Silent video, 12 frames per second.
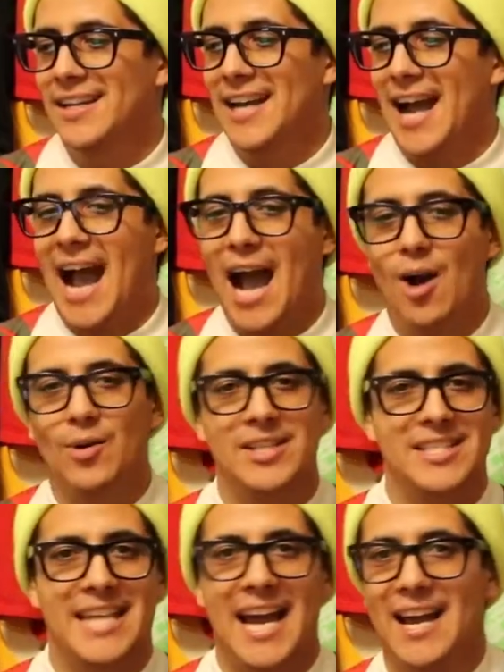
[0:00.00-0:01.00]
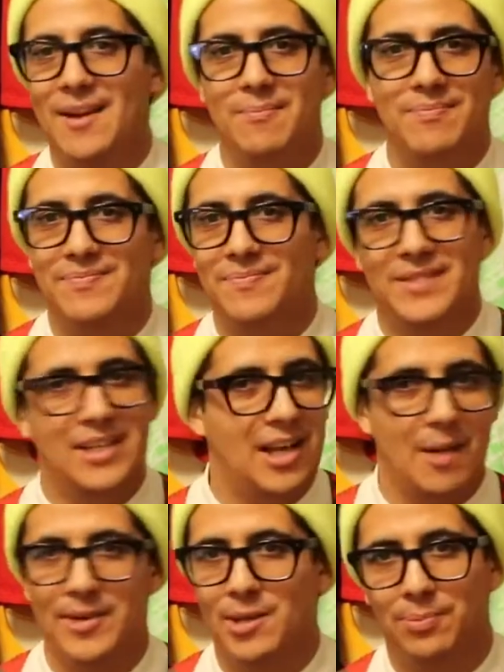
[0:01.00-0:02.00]
How does that
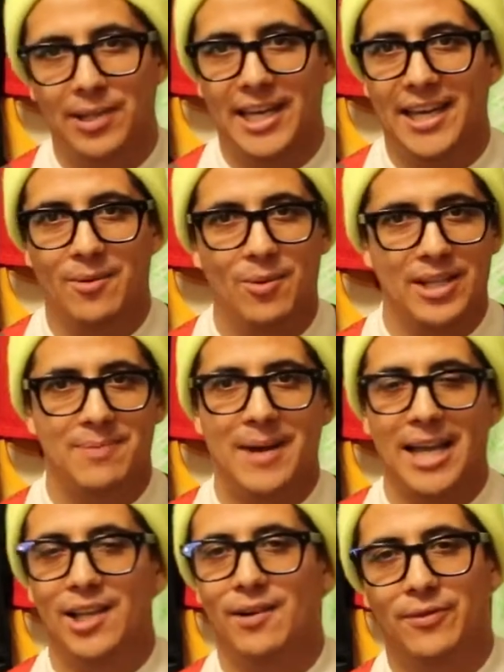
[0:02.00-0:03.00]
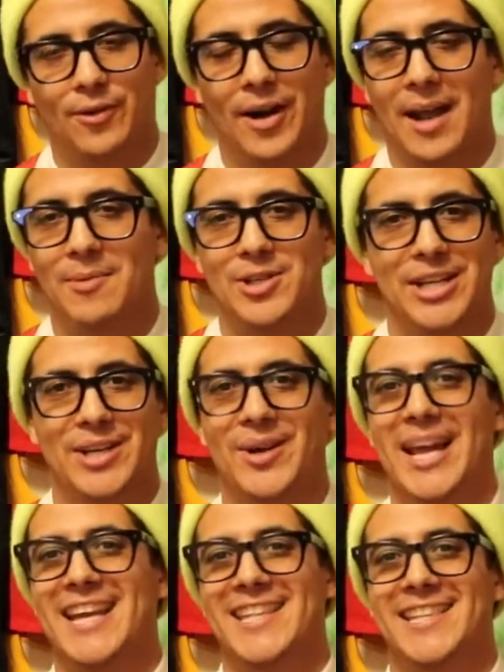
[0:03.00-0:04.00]
come into play with my love for Real Madrid
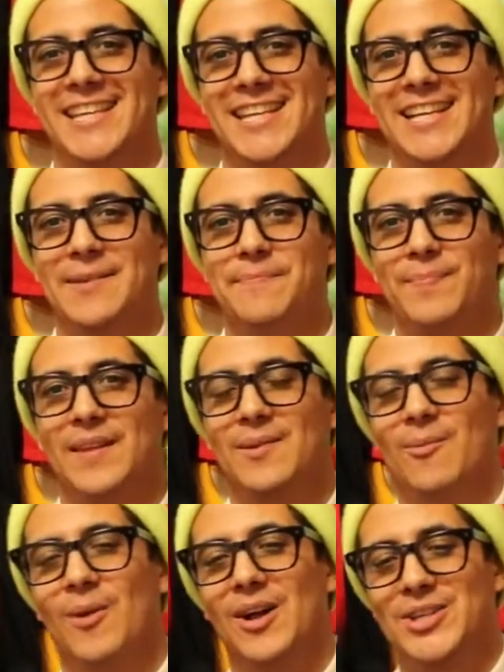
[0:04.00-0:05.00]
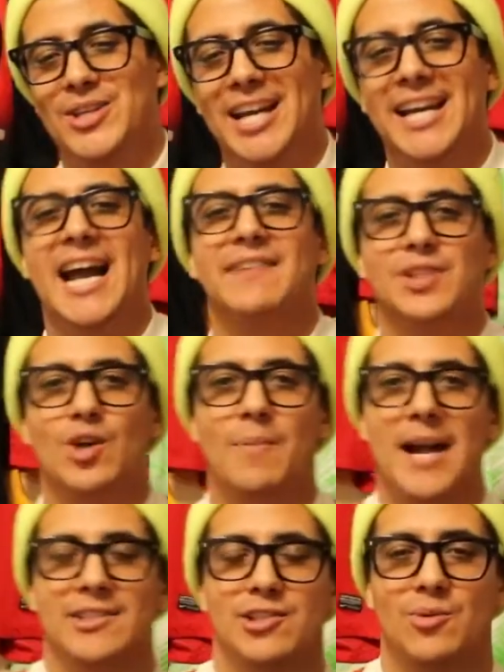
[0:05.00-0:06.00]
or anything? Well, you kind of have to go
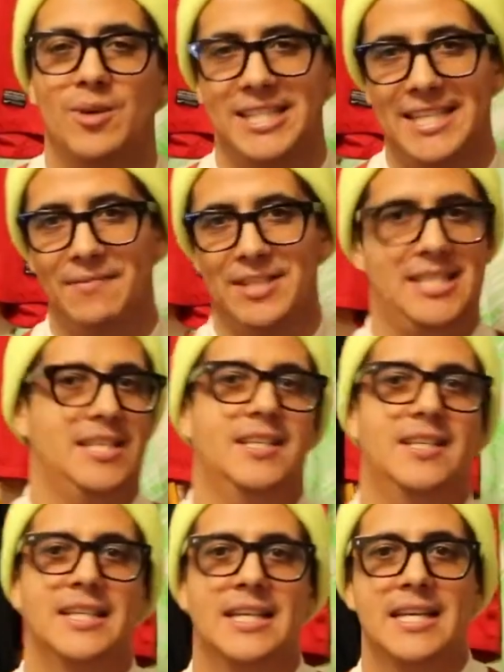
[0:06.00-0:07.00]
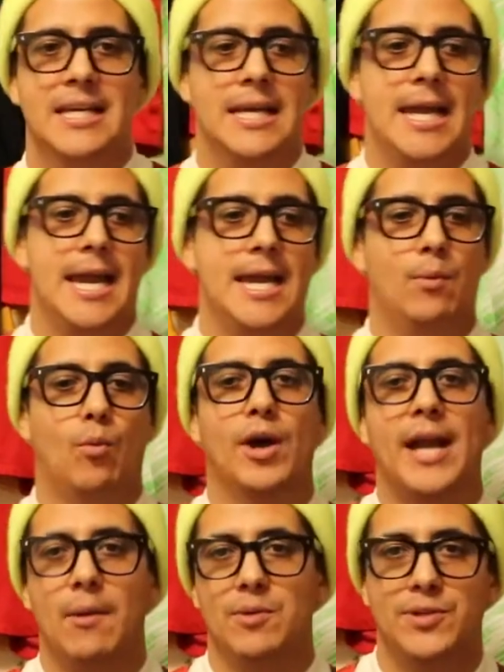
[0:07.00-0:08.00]
back to 2017 and what
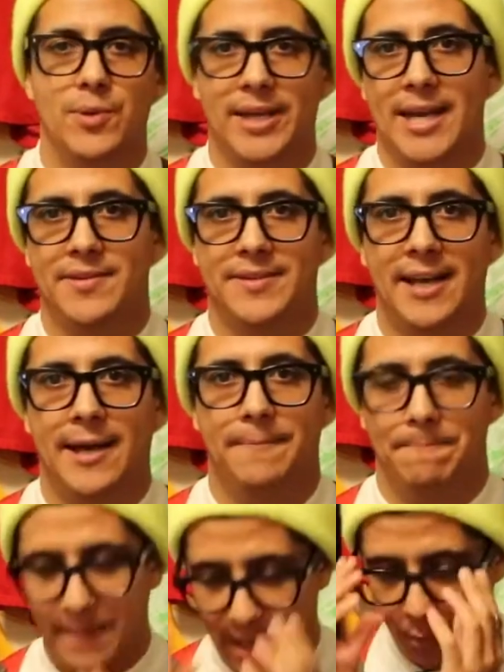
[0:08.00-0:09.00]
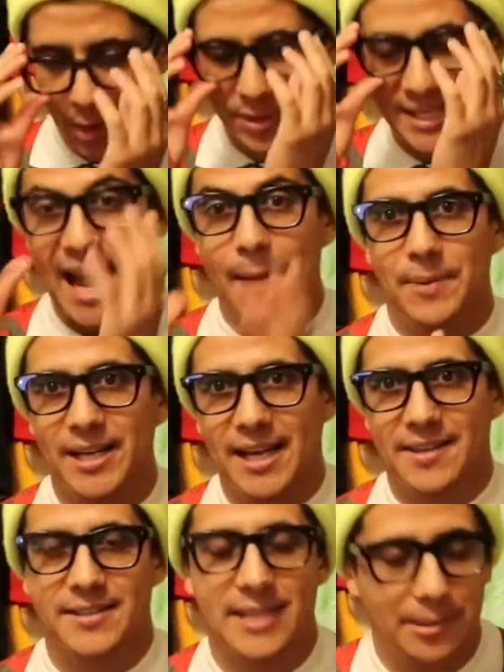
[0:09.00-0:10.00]
I was doing at the time, what was happening at
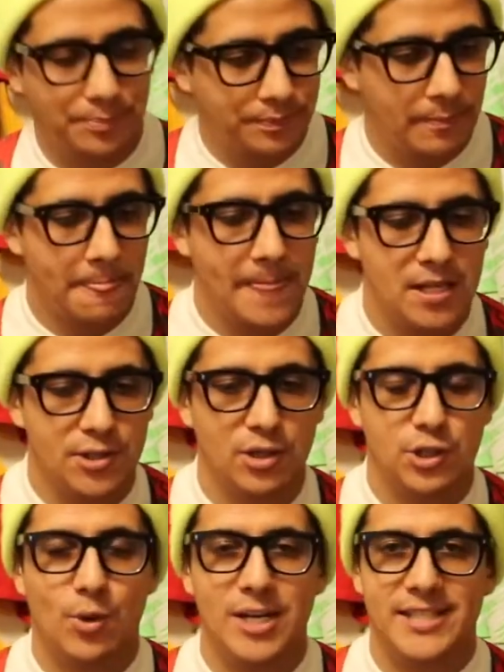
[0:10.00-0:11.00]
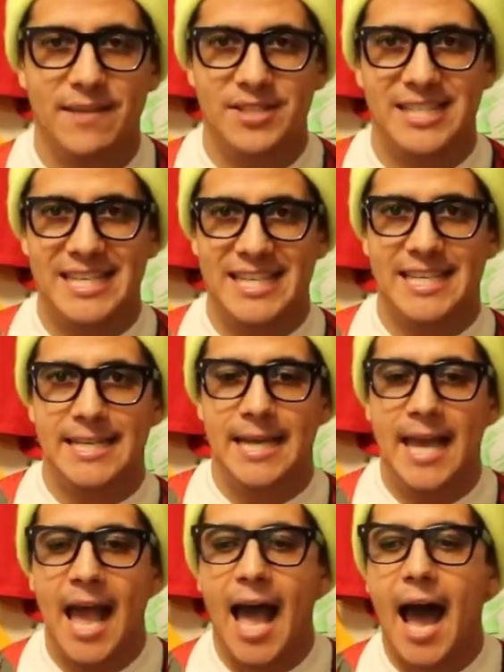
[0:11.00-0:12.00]
the time. So in 2017,
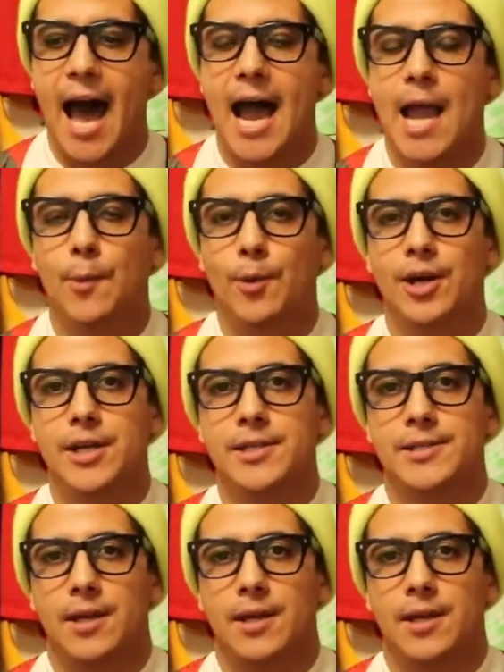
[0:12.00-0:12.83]
I was